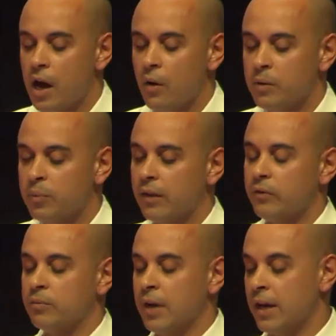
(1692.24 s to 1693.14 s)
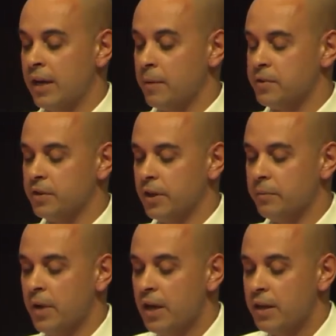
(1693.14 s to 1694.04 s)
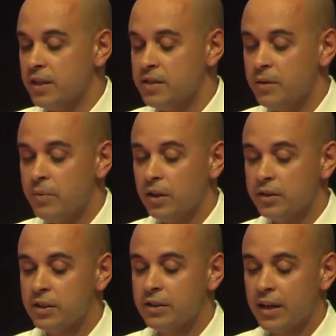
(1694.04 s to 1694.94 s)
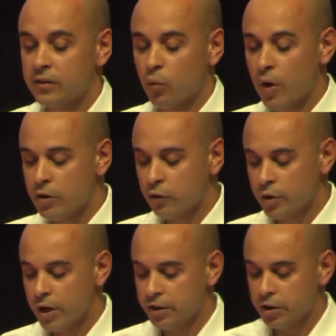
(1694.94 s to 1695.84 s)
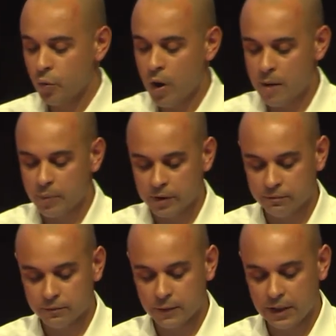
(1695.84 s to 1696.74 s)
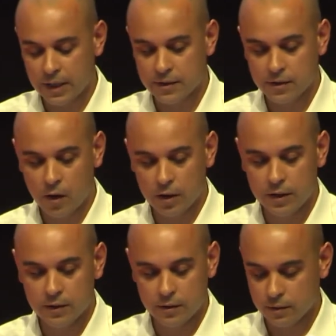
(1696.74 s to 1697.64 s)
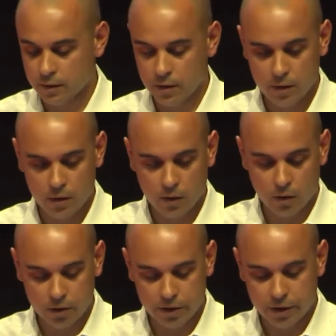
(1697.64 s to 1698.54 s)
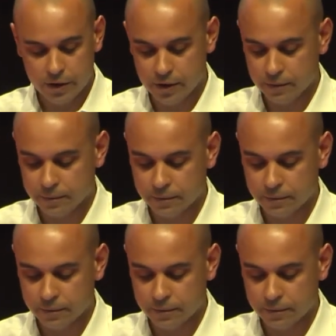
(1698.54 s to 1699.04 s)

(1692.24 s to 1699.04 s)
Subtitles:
now in Platform 9 Amsterdam is the ability that when you create a new app, and let's call it orders,